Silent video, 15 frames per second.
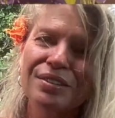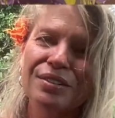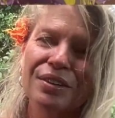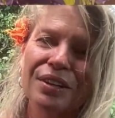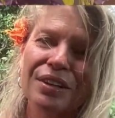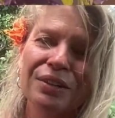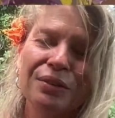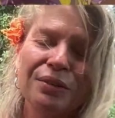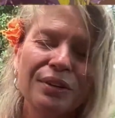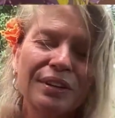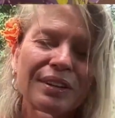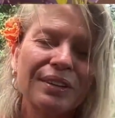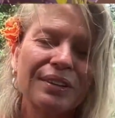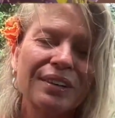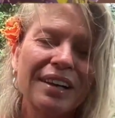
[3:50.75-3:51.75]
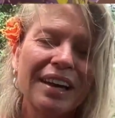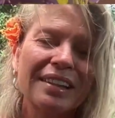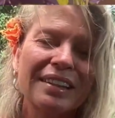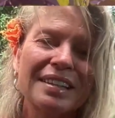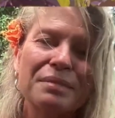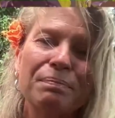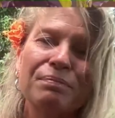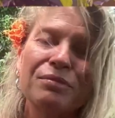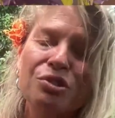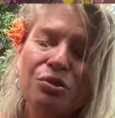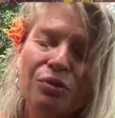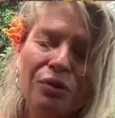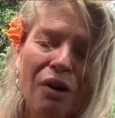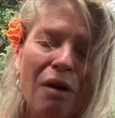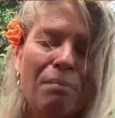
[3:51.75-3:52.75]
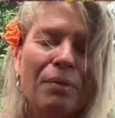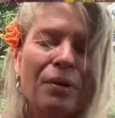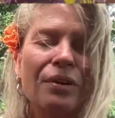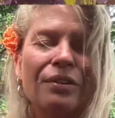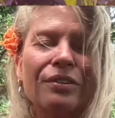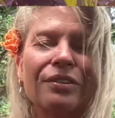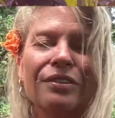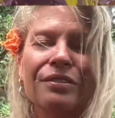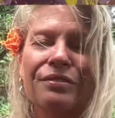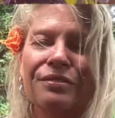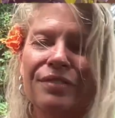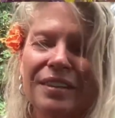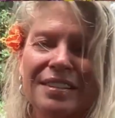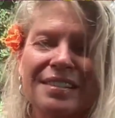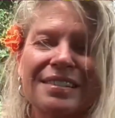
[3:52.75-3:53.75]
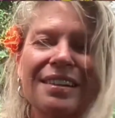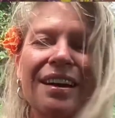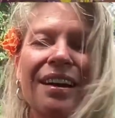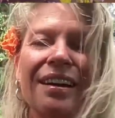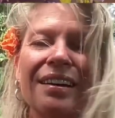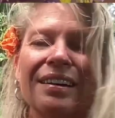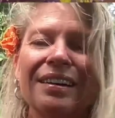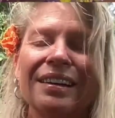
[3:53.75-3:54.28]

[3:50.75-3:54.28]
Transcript: so that you could look at this tropical vista